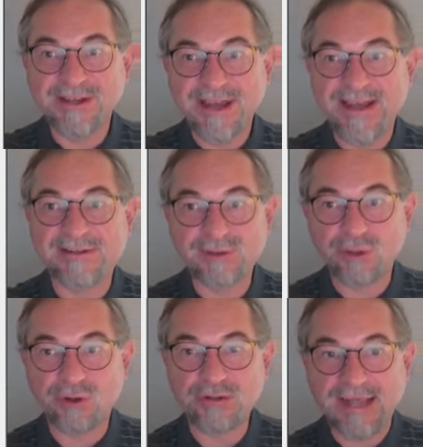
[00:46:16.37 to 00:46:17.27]
n
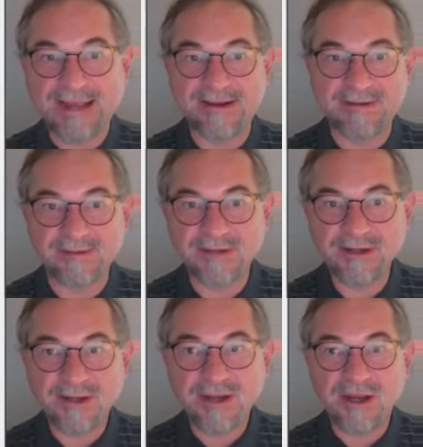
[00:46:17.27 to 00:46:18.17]
log n,
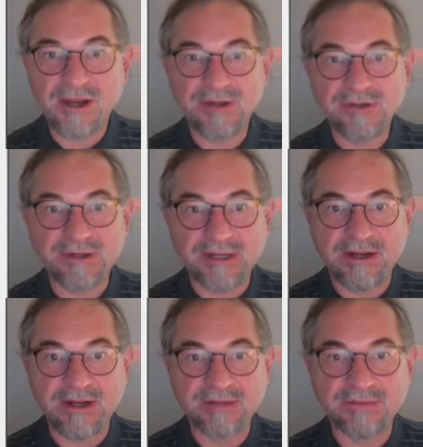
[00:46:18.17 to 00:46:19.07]
uh, you can
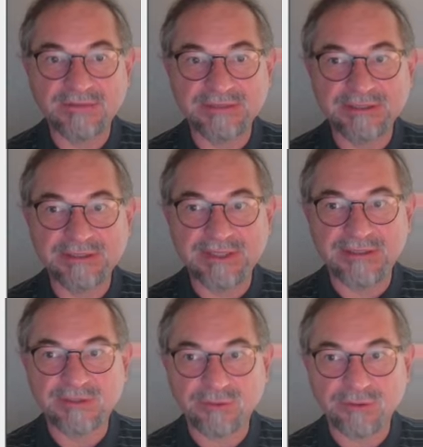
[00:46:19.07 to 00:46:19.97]
kind of see
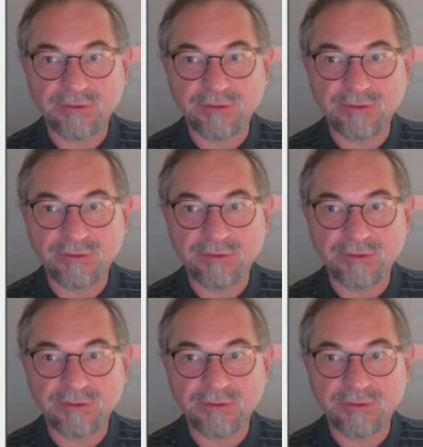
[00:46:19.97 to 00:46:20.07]
that the